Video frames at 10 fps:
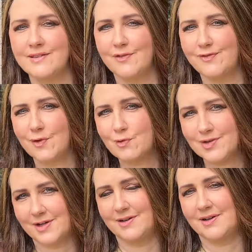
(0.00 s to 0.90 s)
the
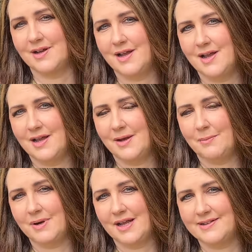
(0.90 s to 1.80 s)
Fulton
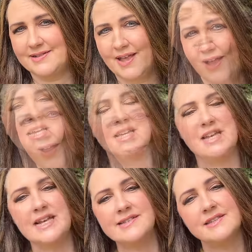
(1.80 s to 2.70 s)
Blazer. And
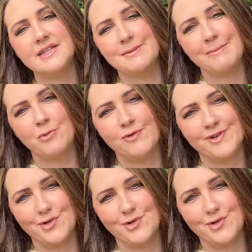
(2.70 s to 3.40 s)
it is a little bit more of a